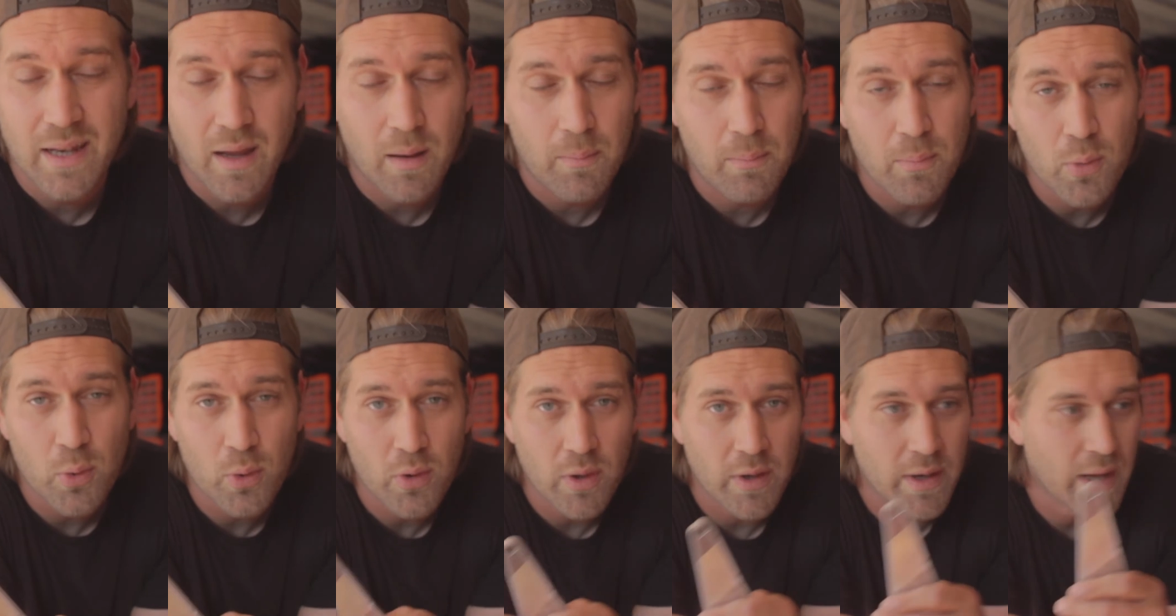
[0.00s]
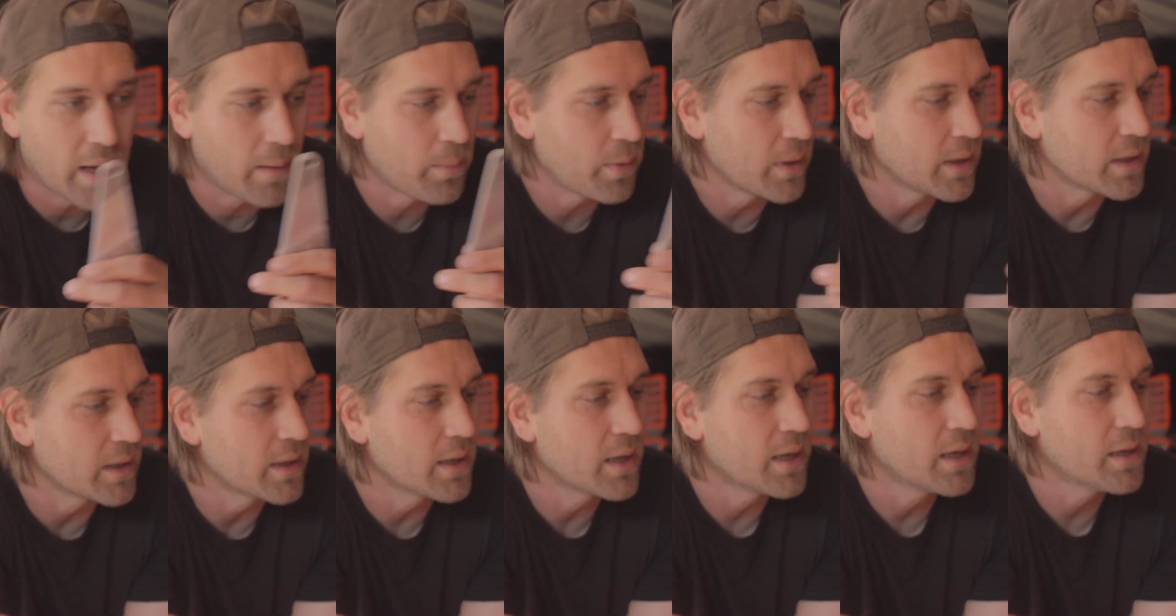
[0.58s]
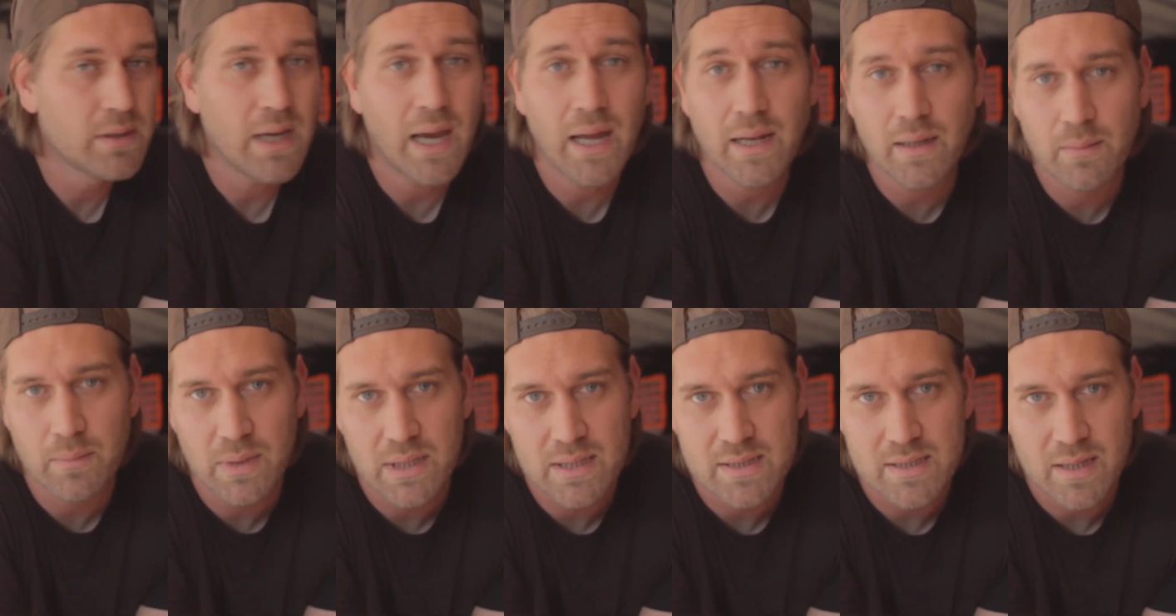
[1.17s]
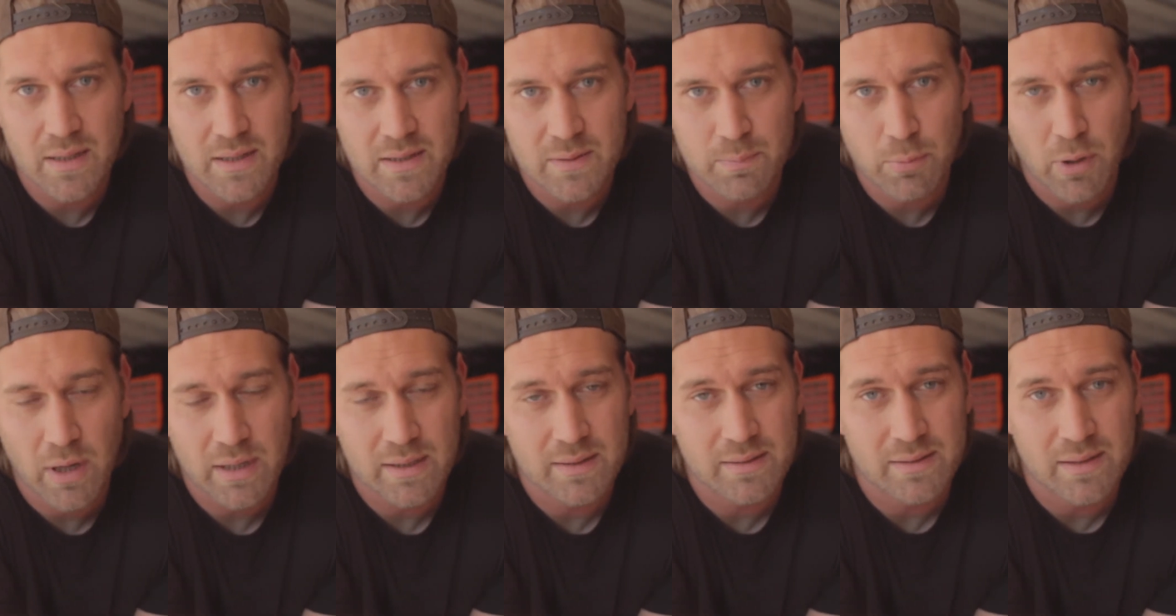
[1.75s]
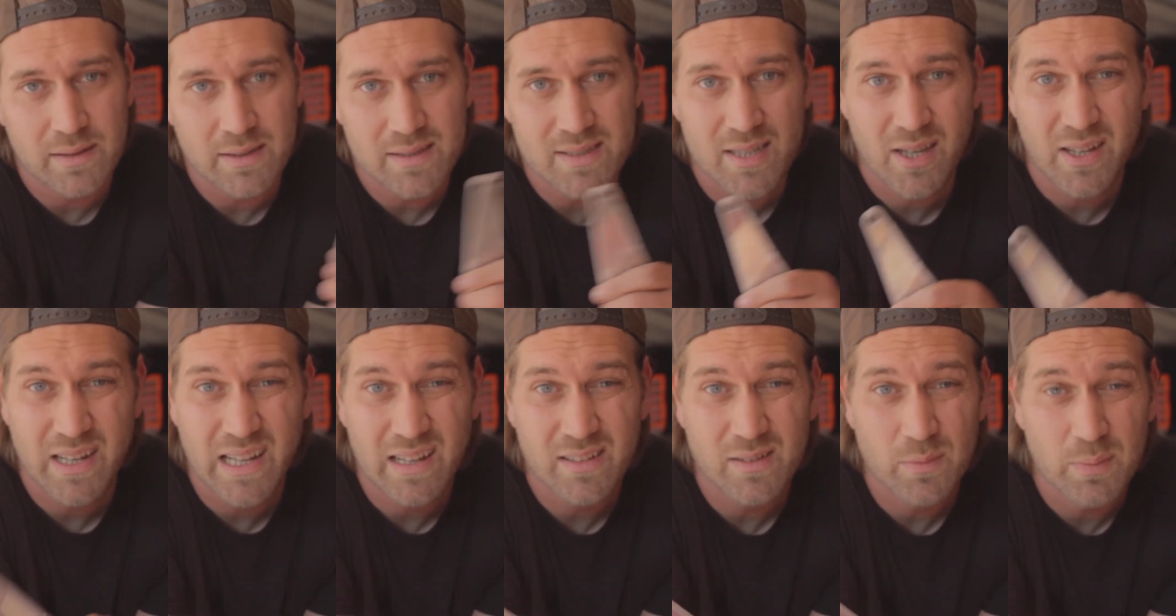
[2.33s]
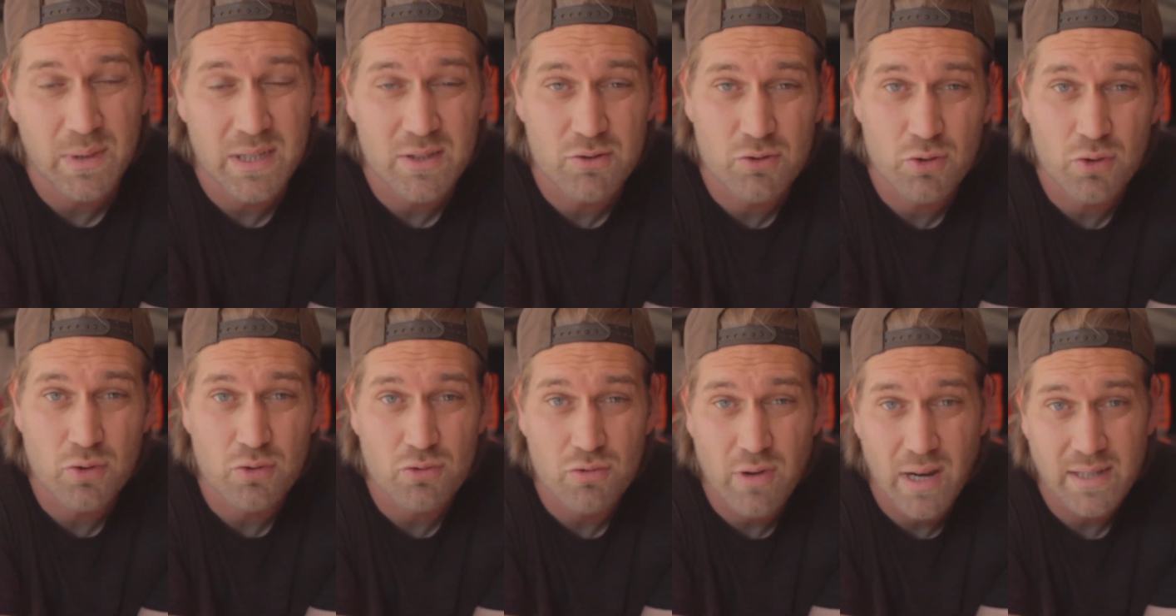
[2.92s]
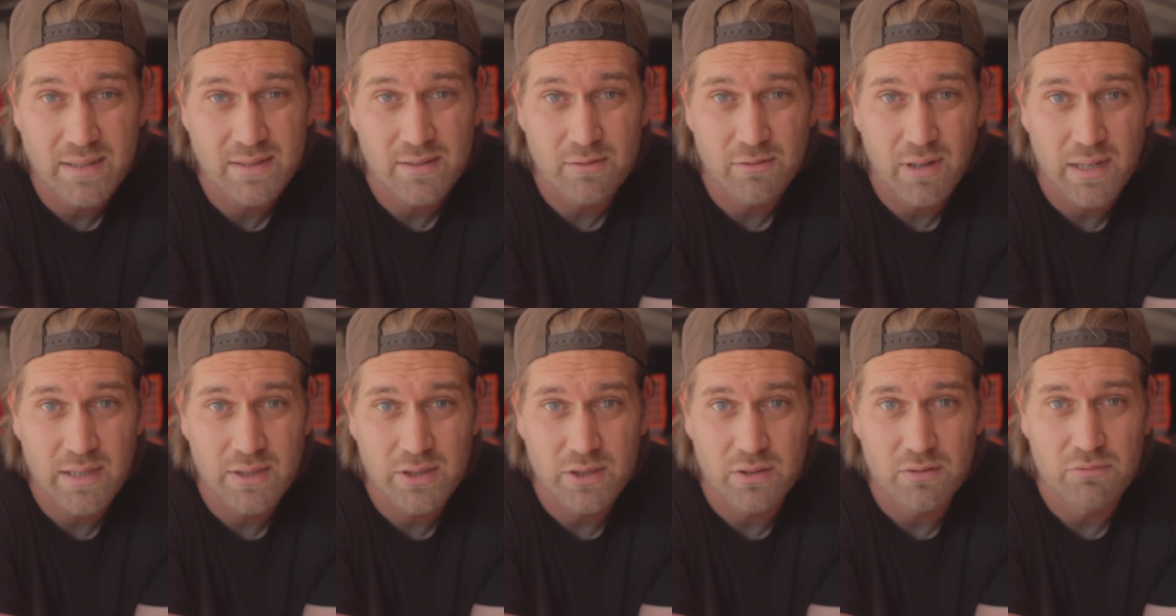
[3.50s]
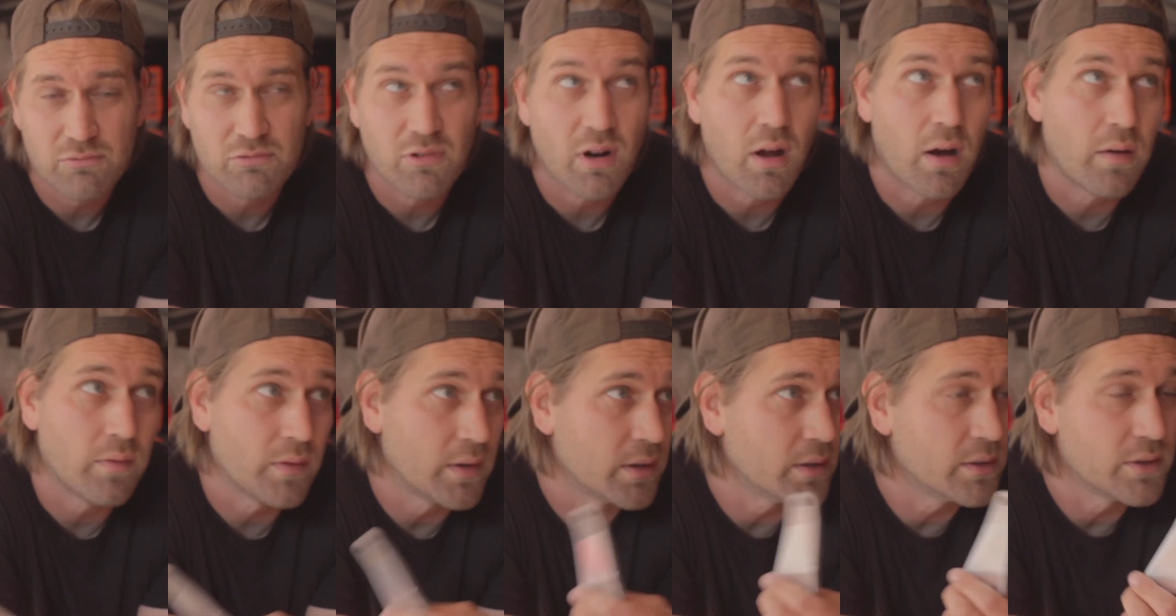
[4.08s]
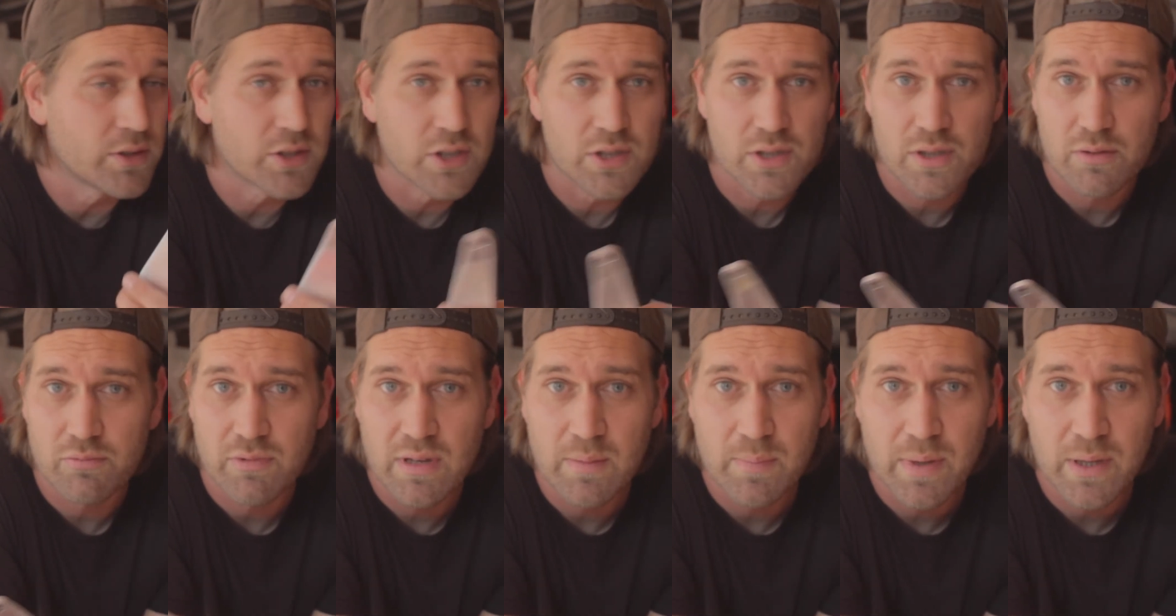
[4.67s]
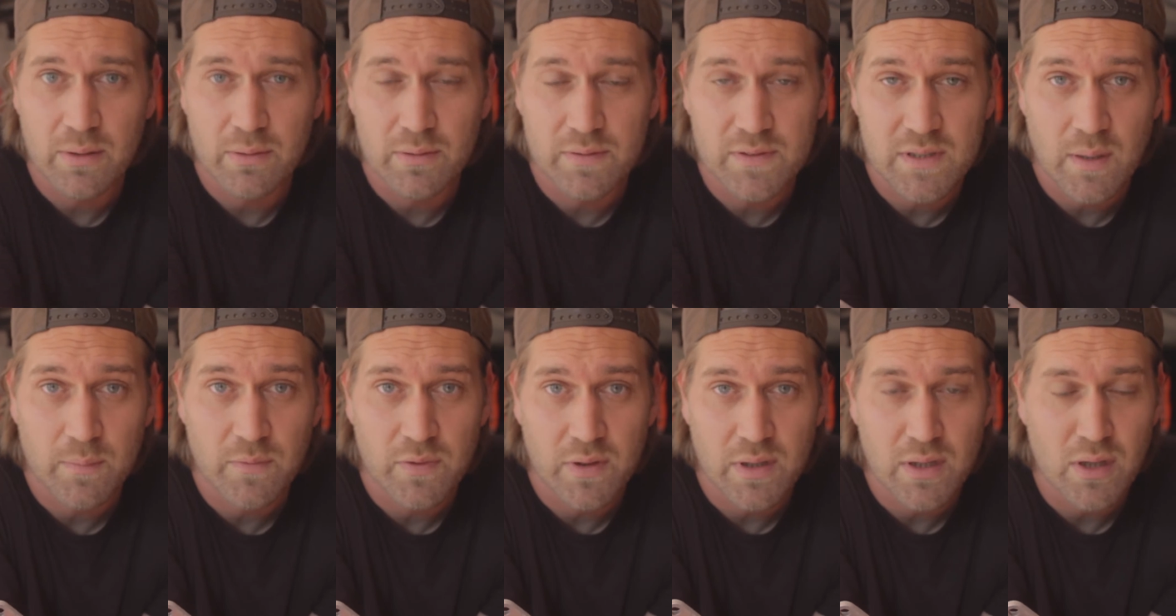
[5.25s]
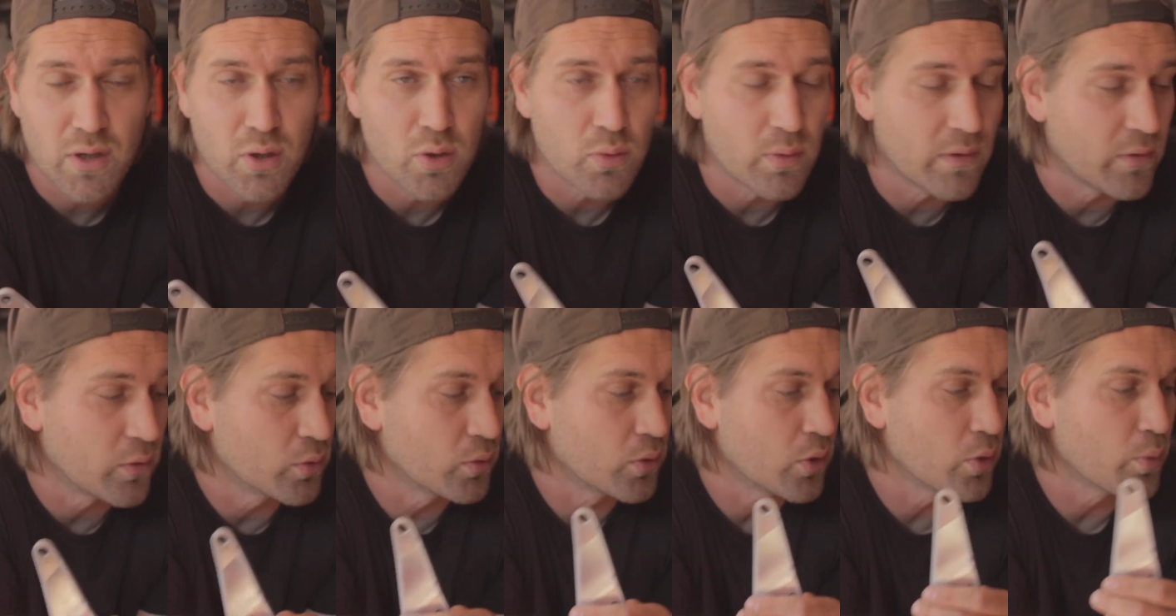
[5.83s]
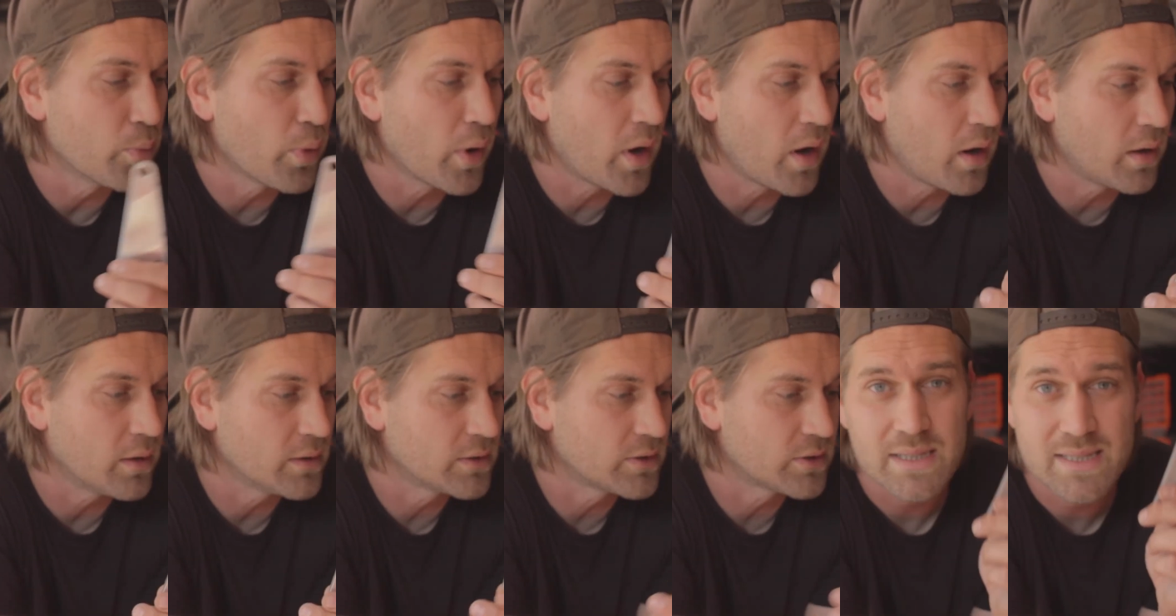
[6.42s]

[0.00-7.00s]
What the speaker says: I'm more than happy. And it means that this bike is gonna turn out to be a true restoration rather than just a rebuild of something new with all new parts.